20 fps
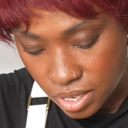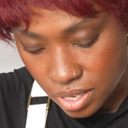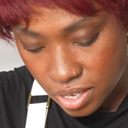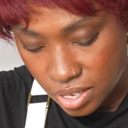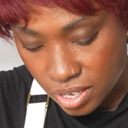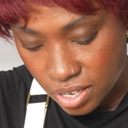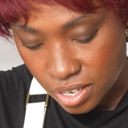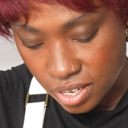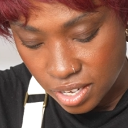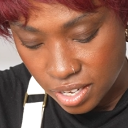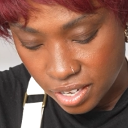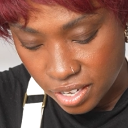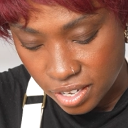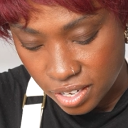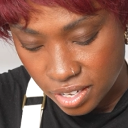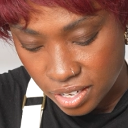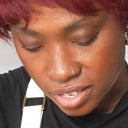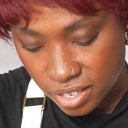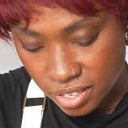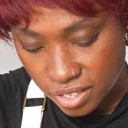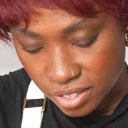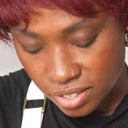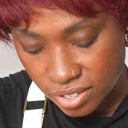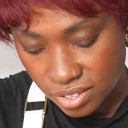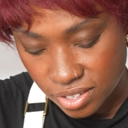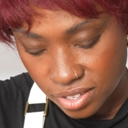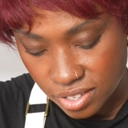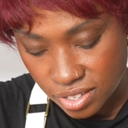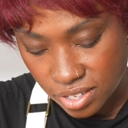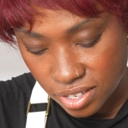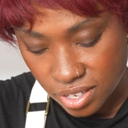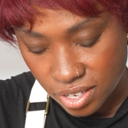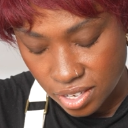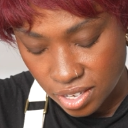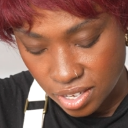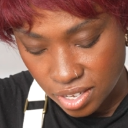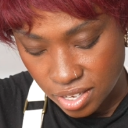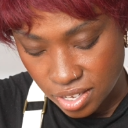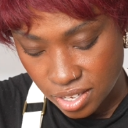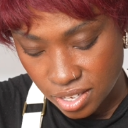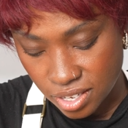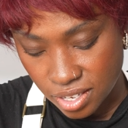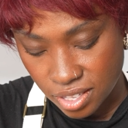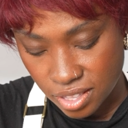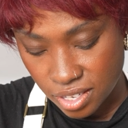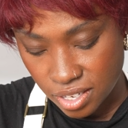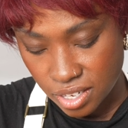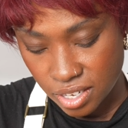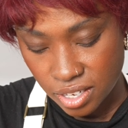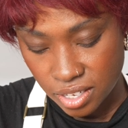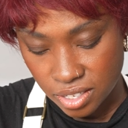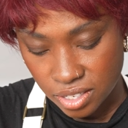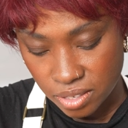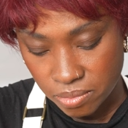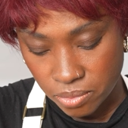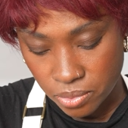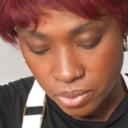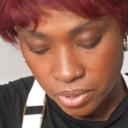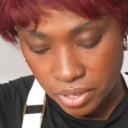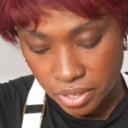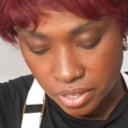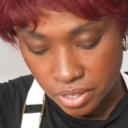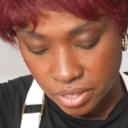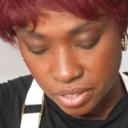Cut it like an onion. Then cut it some more.